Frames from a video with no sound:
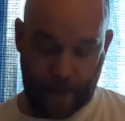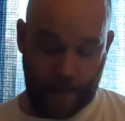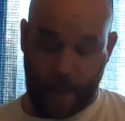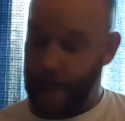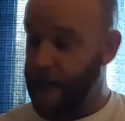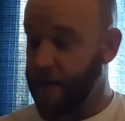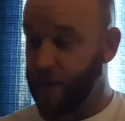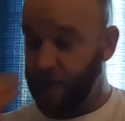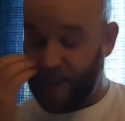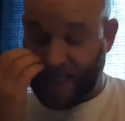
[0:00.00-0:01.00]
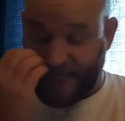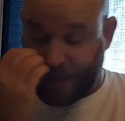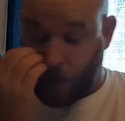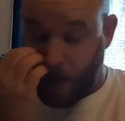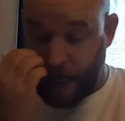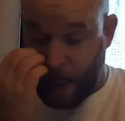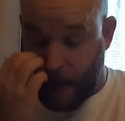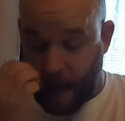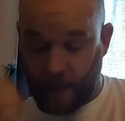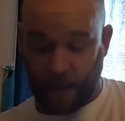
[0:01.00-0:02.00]
And I, dude, these things are great.
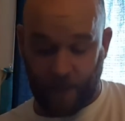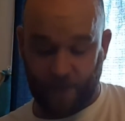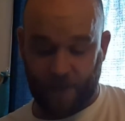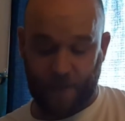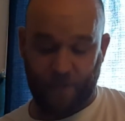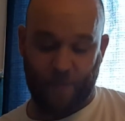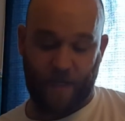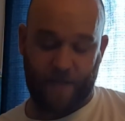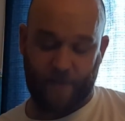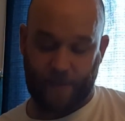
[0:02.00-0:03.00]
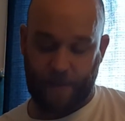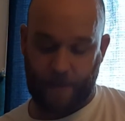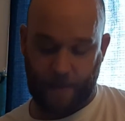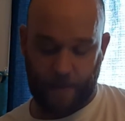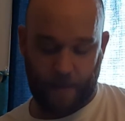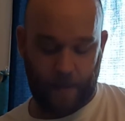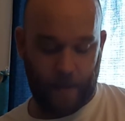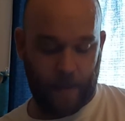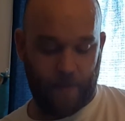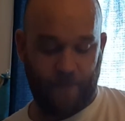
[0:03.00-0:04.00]
I love these little pipes
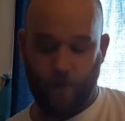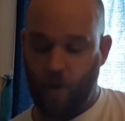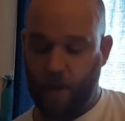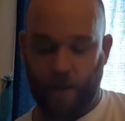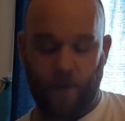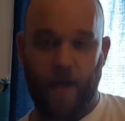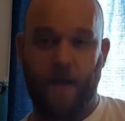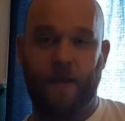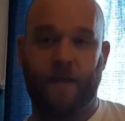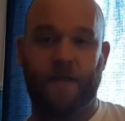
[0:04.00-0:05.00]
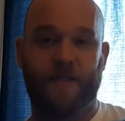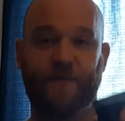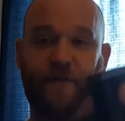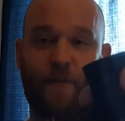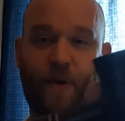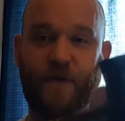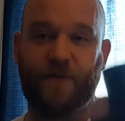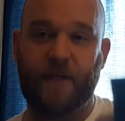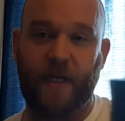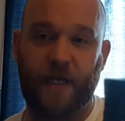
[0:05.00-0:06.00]
for walking around, because they fit
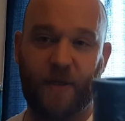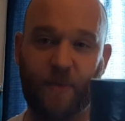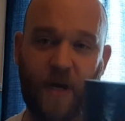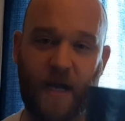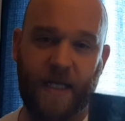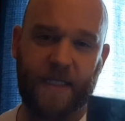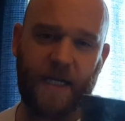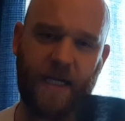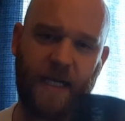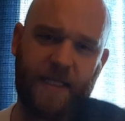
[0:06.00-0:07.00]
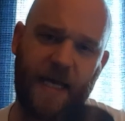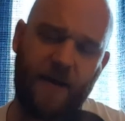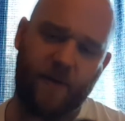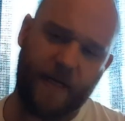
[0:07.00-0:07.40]
perfectly in your pocket. Then I got that one.